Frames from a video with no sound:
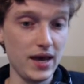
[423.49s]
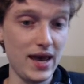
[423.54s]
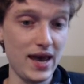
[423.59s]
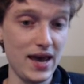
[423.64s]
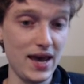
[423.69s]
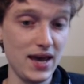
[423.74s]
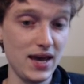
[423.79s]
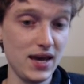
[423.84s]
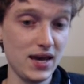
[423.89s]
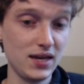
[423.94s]

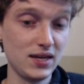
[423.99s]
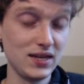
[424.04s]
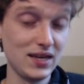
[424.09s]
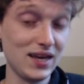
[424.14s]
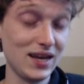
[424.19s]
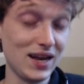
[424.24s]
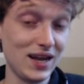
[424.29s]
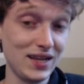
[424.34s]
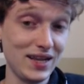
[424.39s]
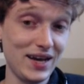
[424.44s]
And
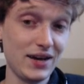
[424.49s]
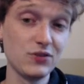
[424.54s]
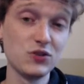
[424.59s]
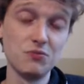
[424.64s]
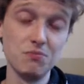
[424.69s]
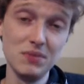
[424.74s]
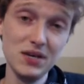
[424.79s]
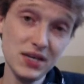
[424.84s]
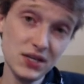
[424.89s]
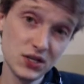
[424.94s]
it allows
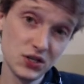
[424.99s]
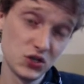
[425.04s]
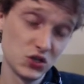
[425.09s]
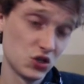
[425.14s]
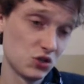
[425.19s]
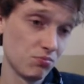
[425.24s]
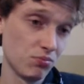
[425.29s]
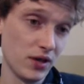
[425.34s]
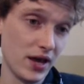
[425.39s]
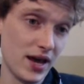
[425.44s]
me to
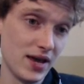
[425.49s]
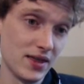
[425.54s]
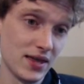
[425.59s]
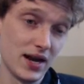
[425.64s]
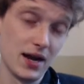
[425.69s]
display that